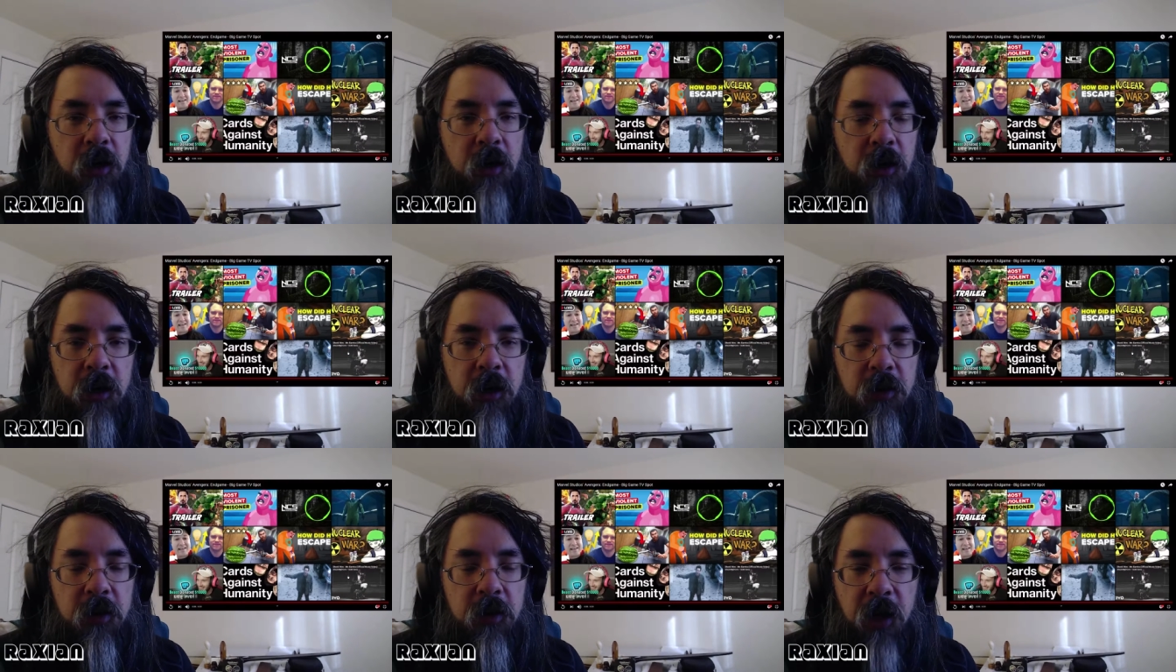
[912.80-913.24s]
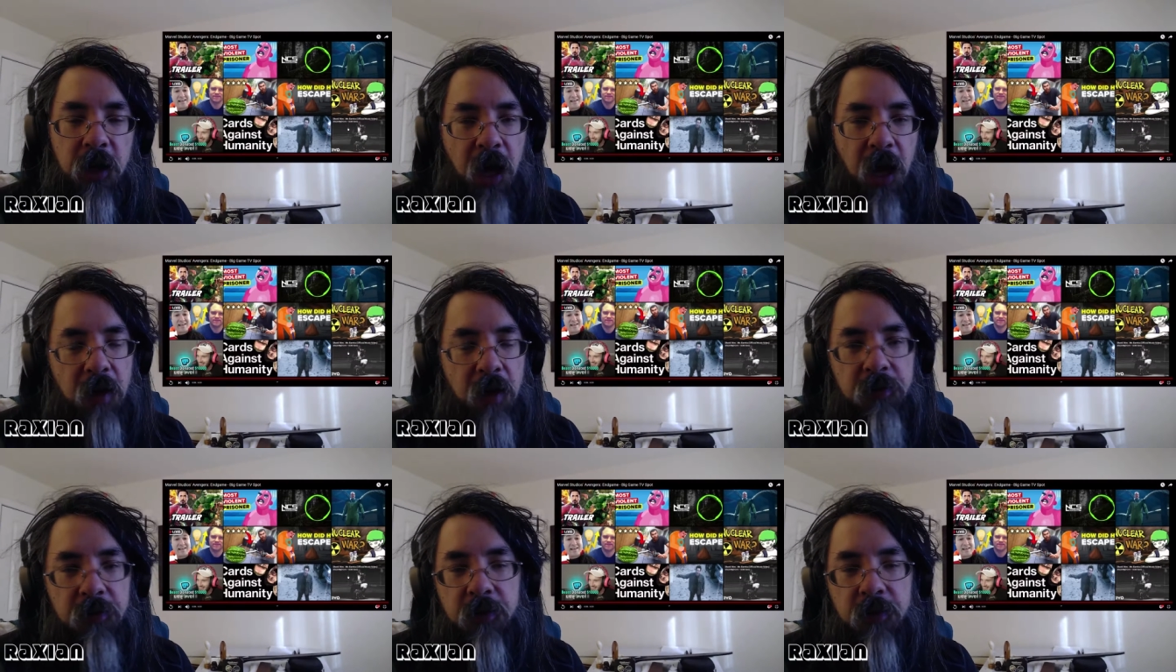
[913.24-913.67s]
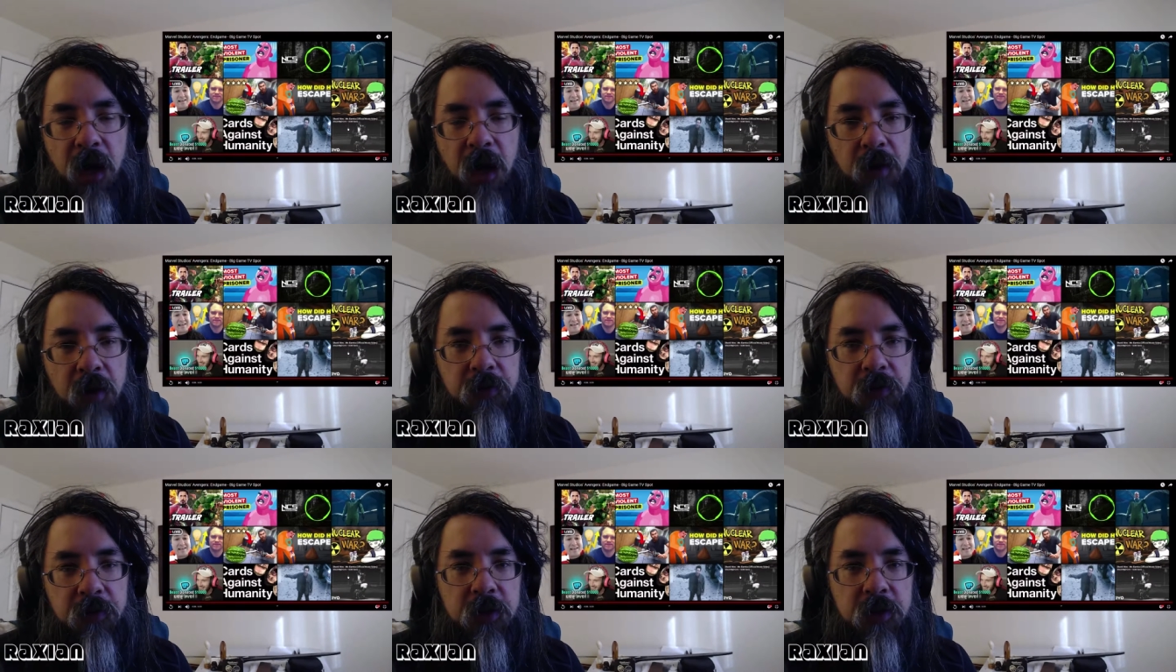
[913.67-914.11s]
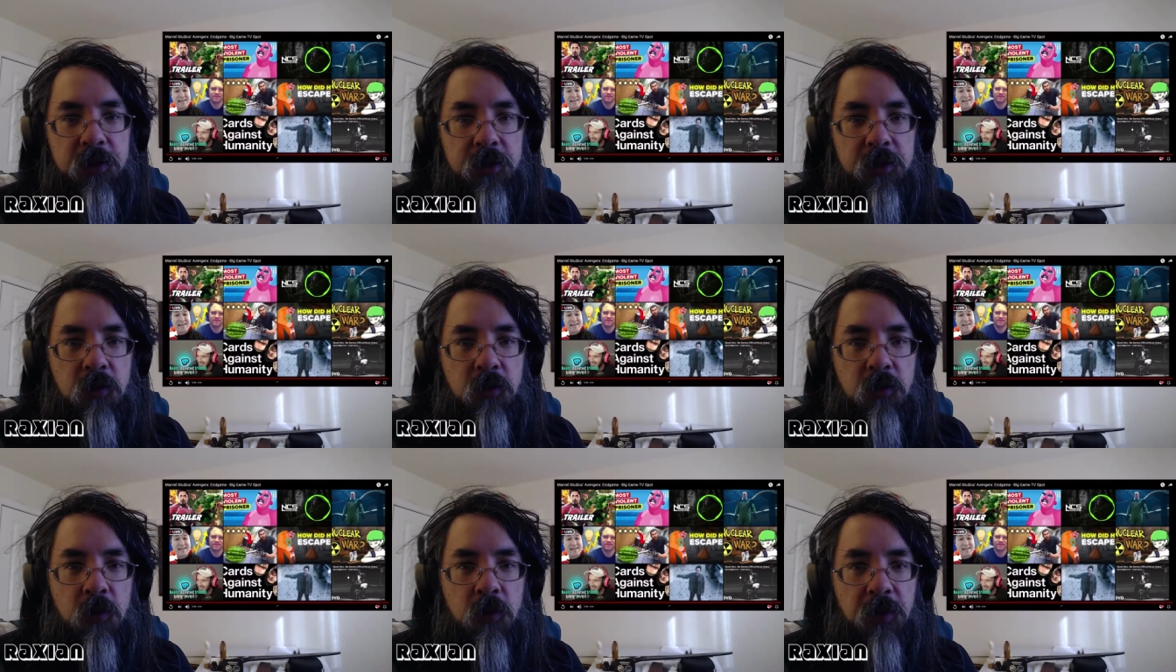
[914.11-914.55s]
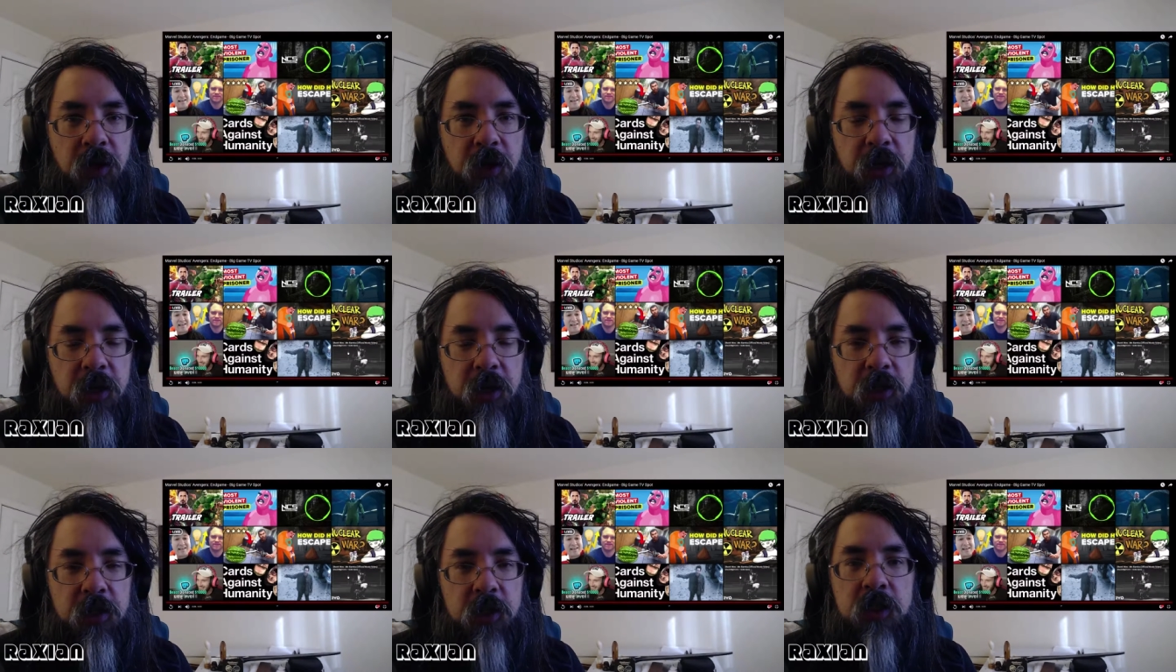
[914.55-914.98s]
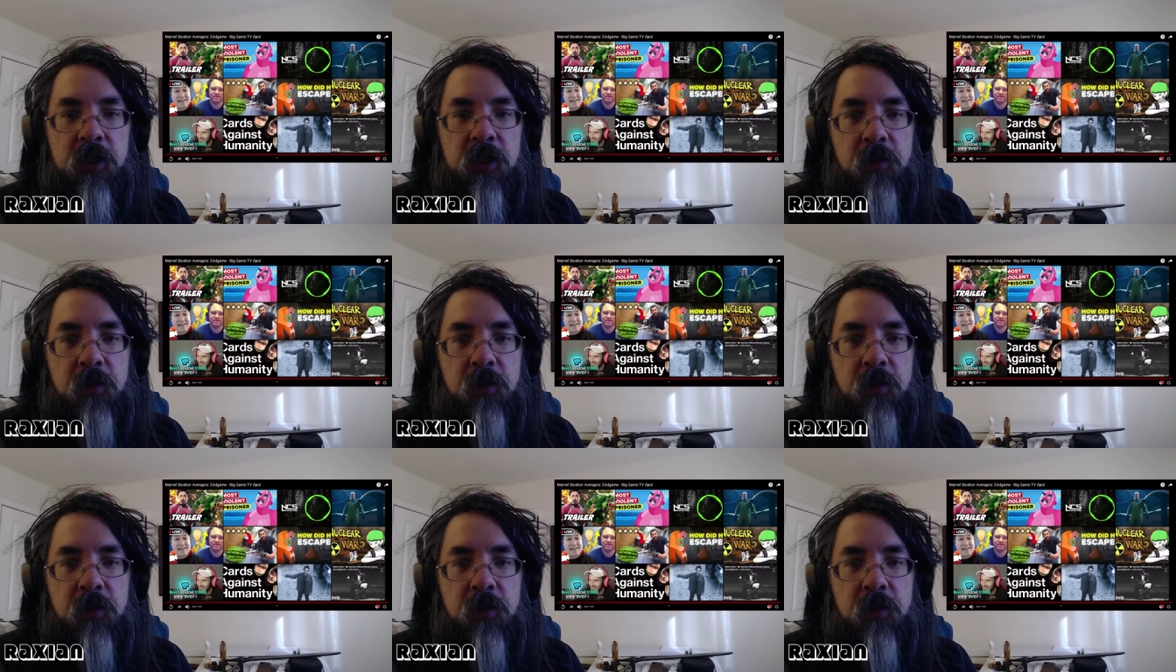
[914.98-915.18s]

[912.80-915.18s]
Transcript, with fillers: you know, half half of this whole thing is is